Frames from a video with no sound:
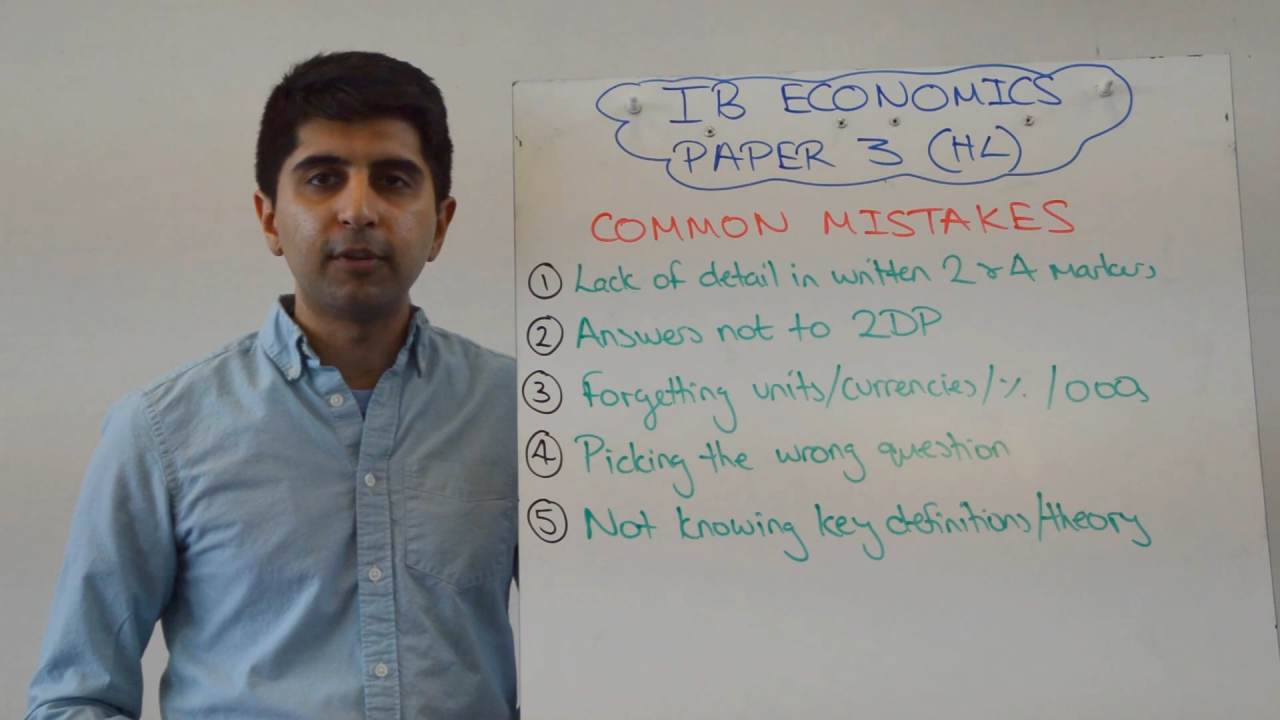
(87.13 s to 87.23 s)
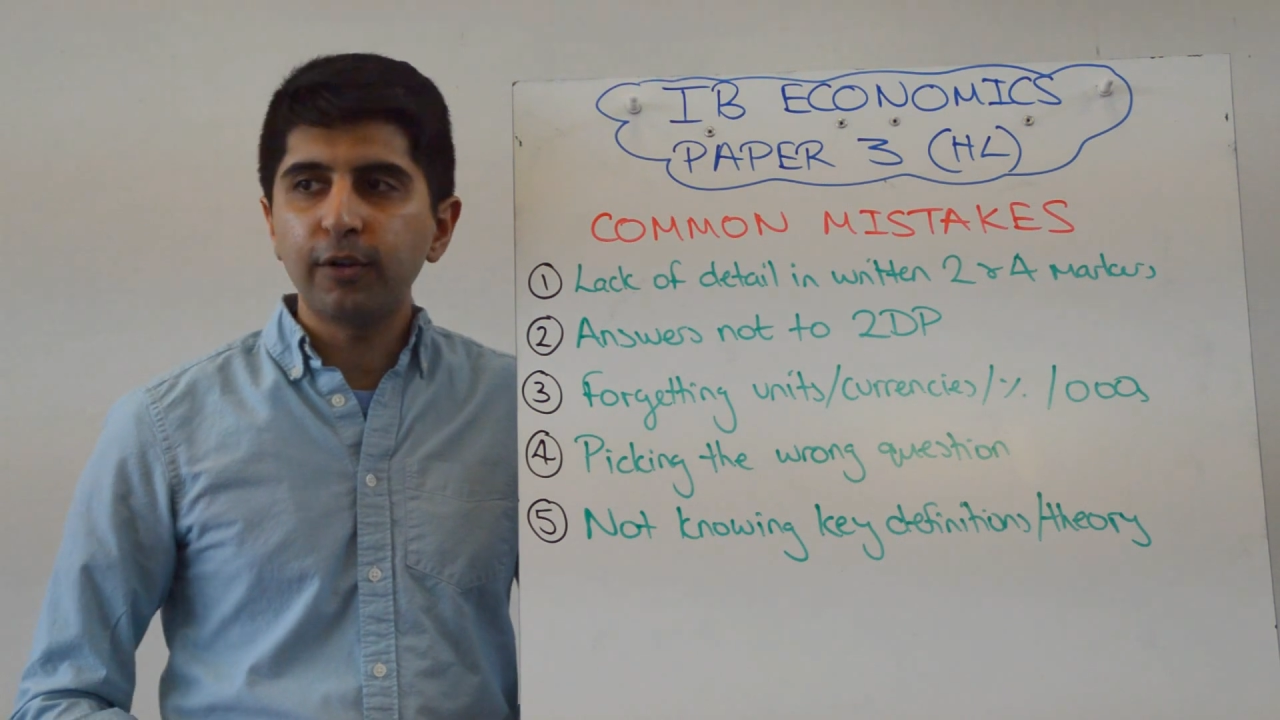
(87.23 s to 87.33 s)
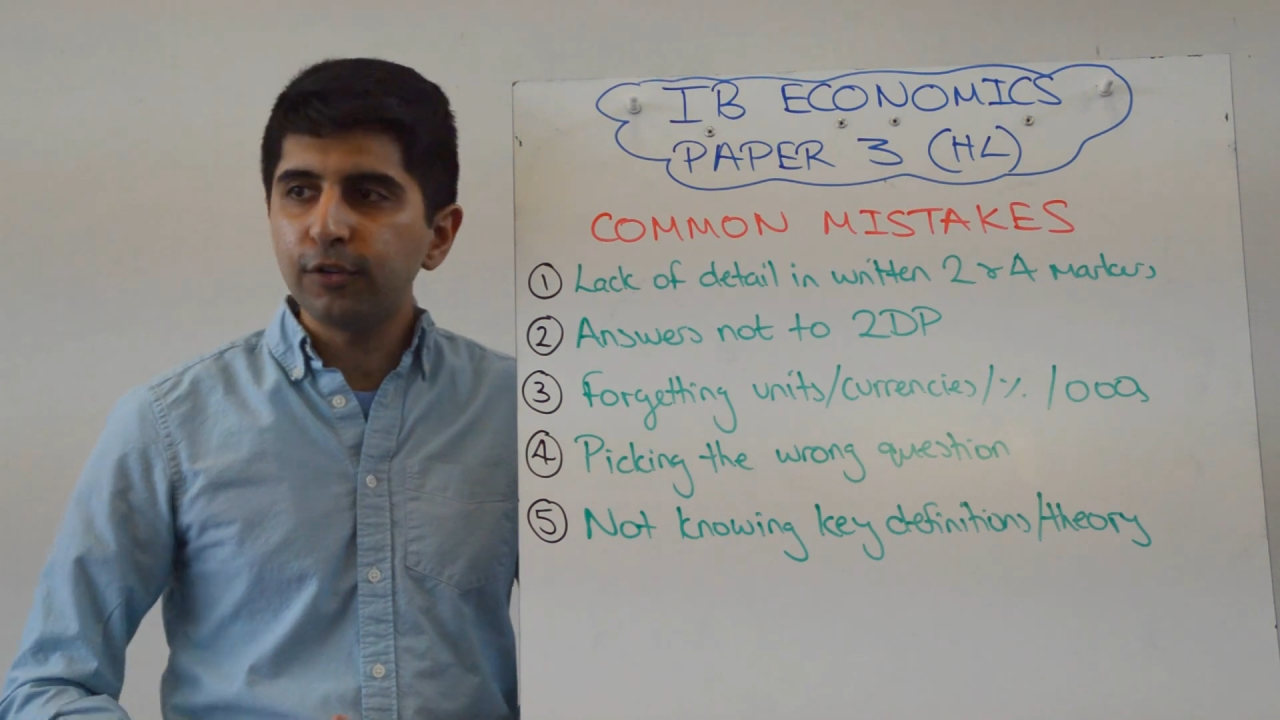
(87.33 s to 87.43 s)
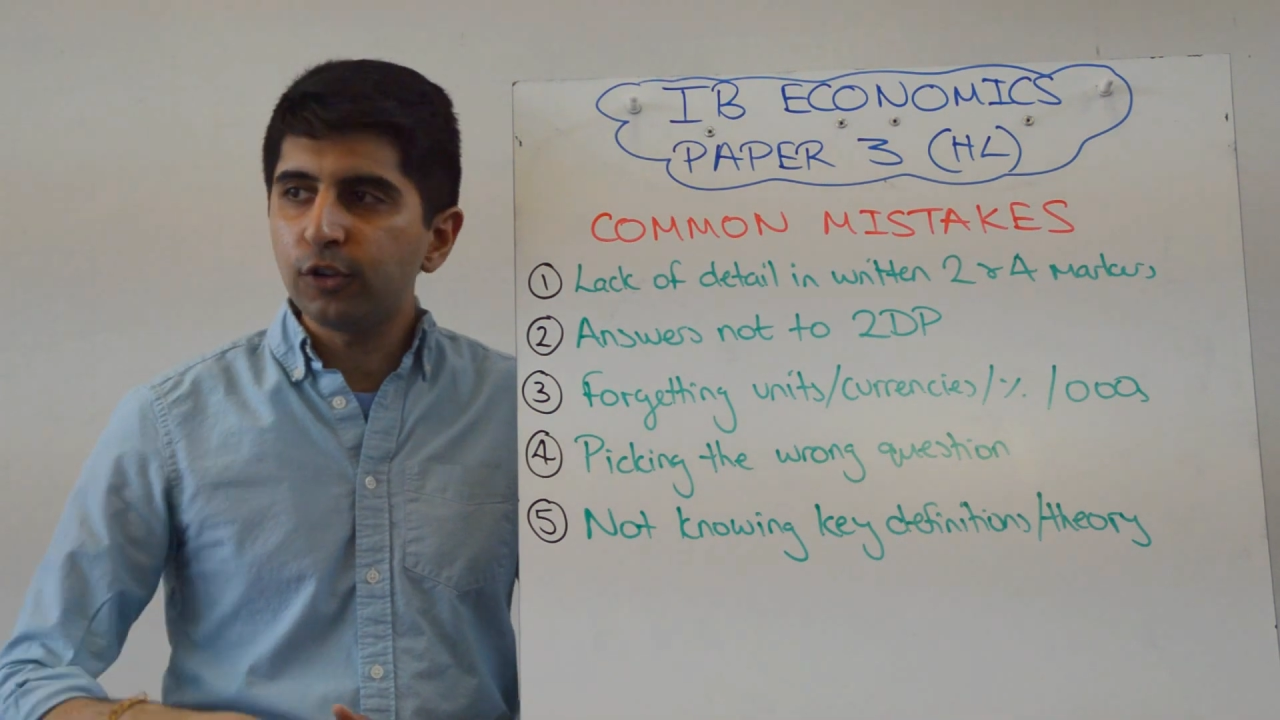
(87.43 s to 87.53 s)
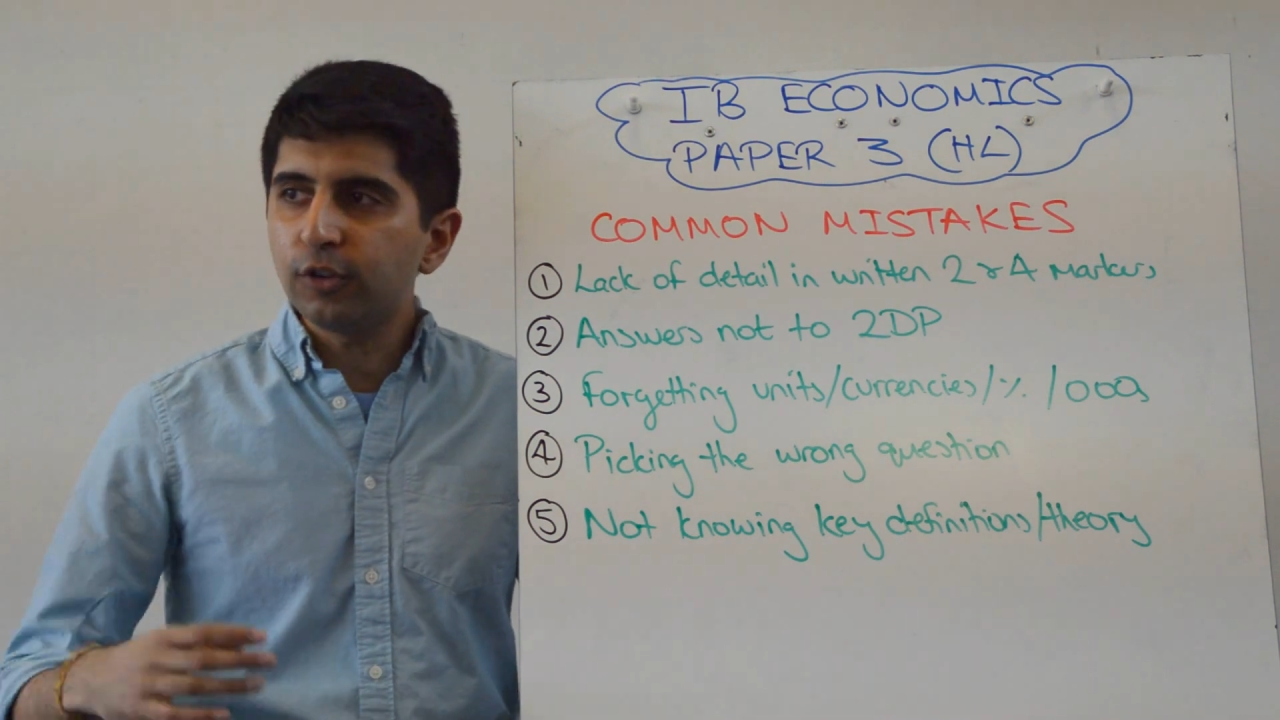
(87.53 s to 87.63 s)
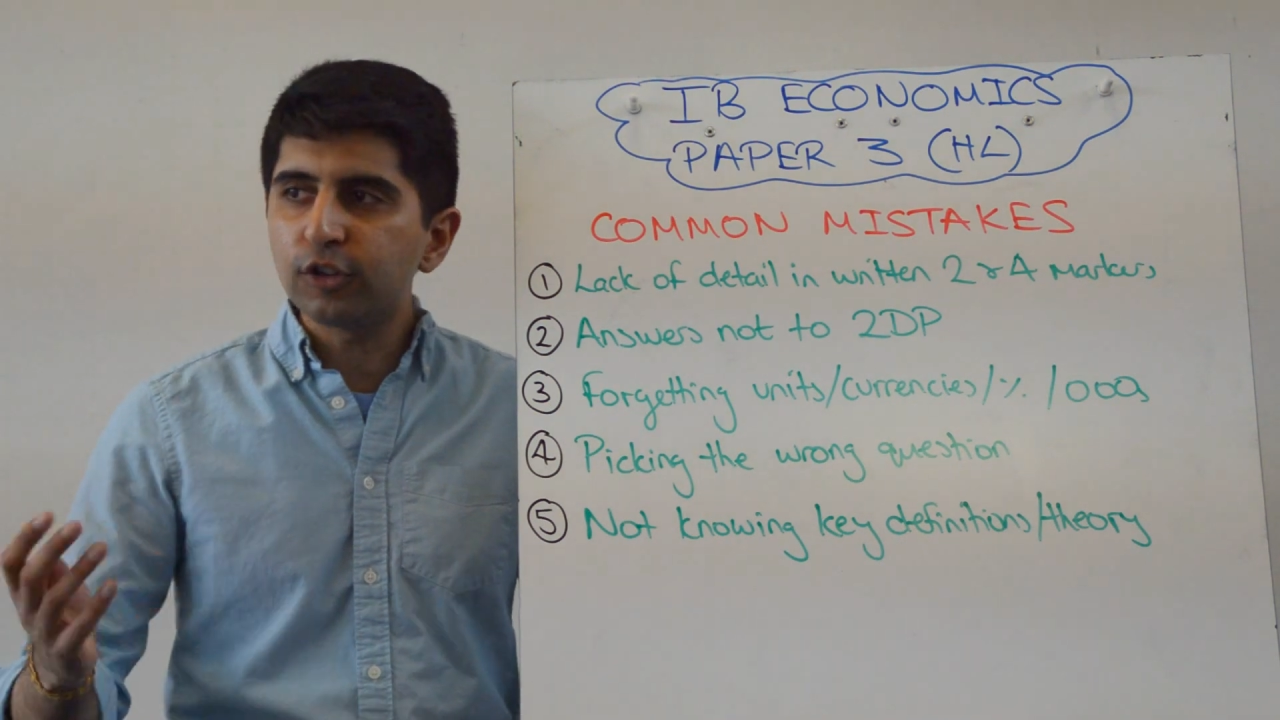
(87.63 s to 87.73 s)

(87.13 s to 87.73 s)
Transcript: A lot of students